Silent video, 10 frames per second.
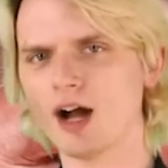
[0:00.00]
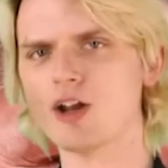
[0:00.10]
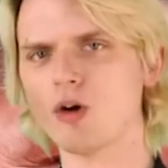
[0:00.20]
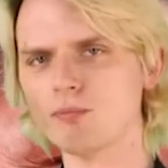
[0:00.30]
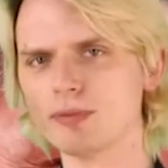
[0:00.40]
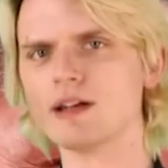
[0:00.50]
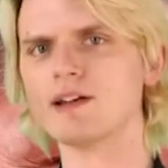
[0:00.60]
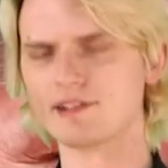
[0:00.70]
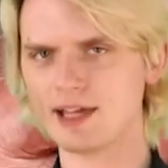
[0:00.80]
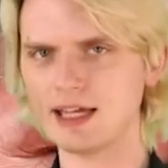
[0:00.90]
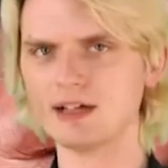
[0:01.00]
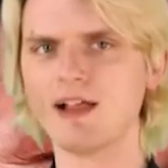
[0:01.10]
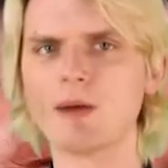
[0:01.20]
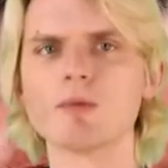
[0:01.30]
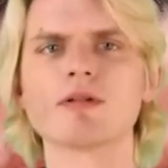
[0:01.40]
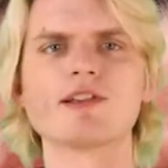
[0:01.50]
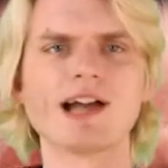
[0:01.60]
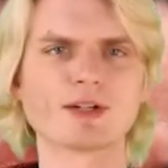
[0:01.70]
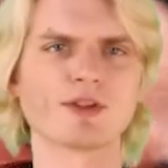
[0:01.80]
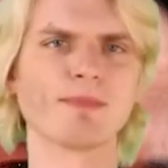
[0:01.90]
I know, but it is a hill I will
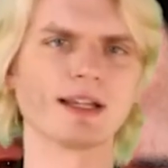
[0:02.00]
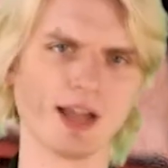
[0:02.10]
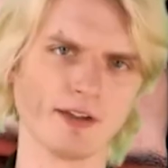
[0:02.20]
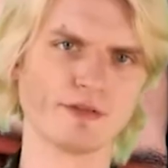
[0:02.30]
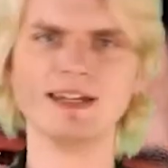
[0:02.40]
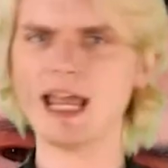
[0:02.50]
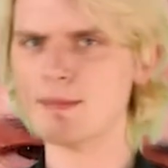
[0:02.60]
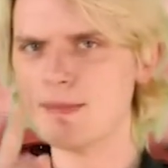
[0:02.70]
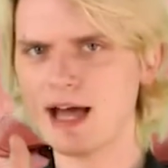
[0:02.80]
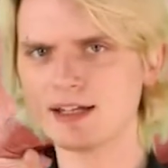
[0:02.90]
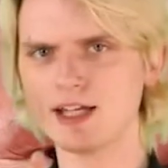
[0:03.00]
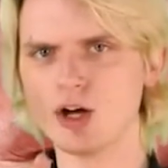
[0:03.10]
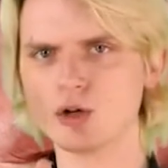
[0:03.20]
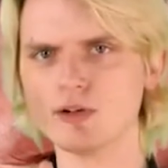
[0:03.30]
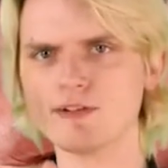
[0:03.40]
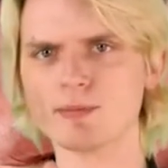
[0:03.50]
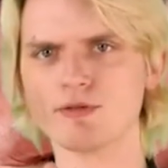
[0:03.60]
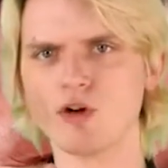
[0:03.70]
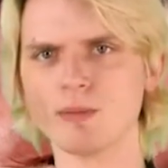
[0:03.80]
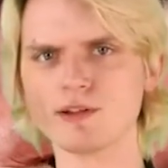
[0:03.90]
protect with my life. Name a bad Keanu Reeves
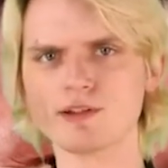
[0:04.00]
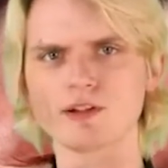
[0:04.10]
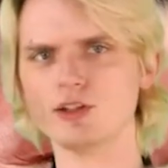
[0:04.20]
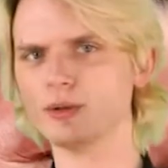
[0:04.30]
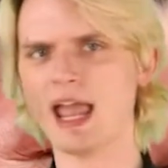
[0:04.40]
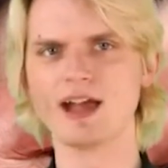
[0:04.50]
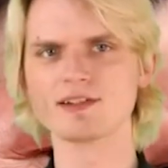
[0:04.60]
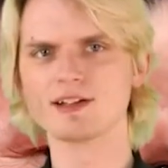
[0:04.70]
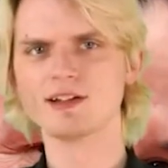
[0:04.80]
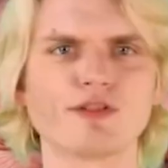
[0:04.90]
performance. You can't.